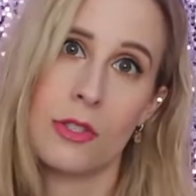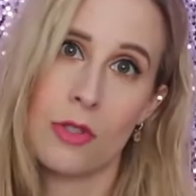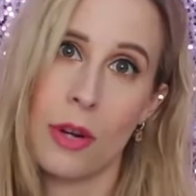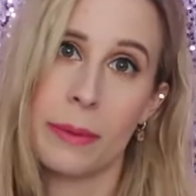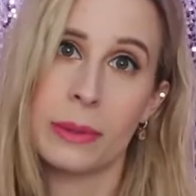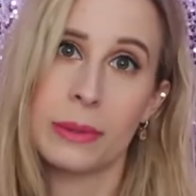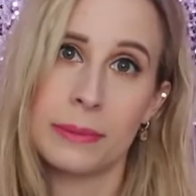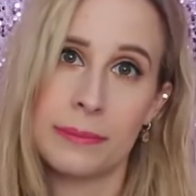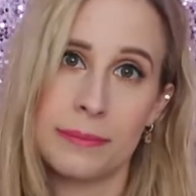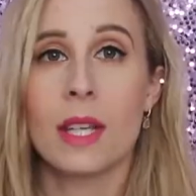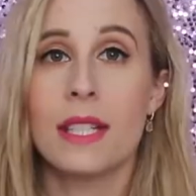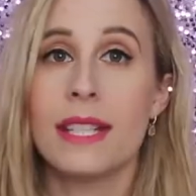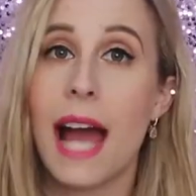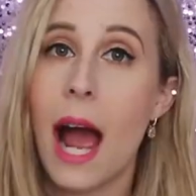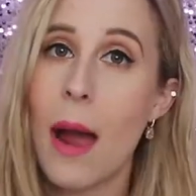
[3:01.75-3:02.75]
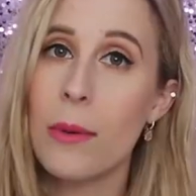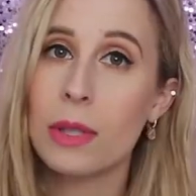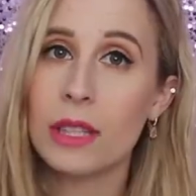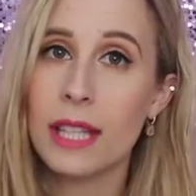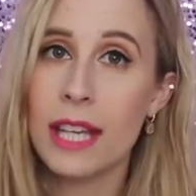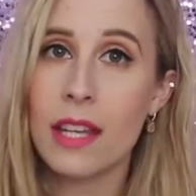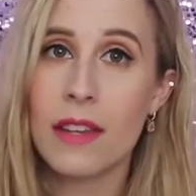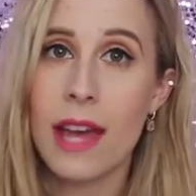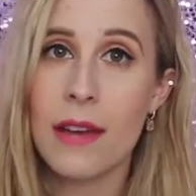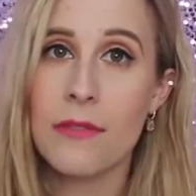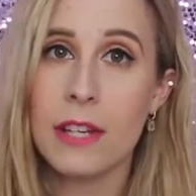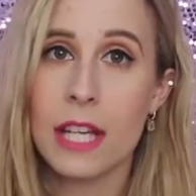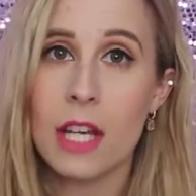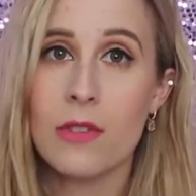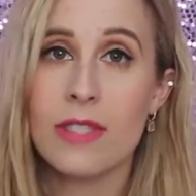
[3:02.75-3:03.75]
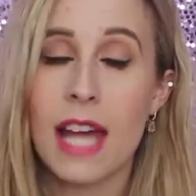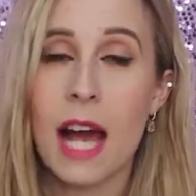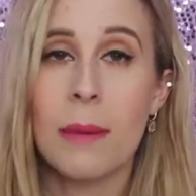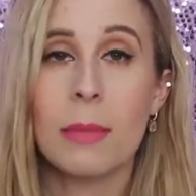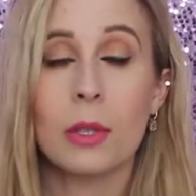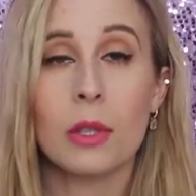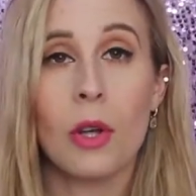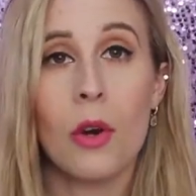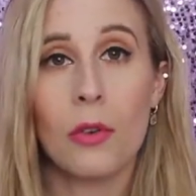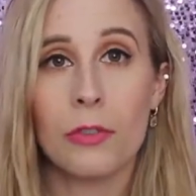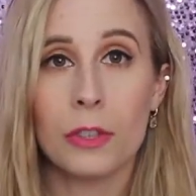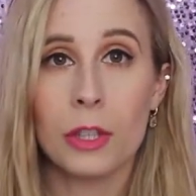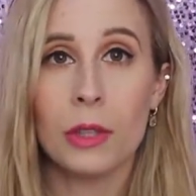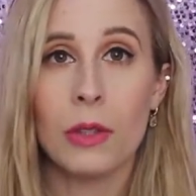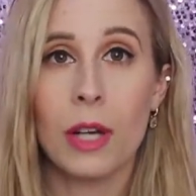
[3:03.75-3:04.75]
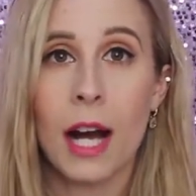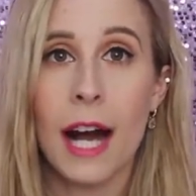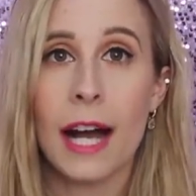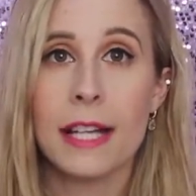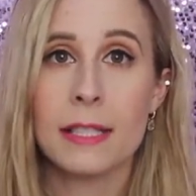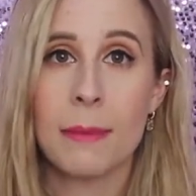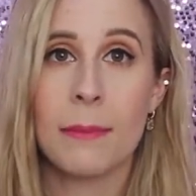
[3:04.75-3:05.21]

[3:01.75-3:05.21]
in trouble. Now, I will link that video down below for you guys,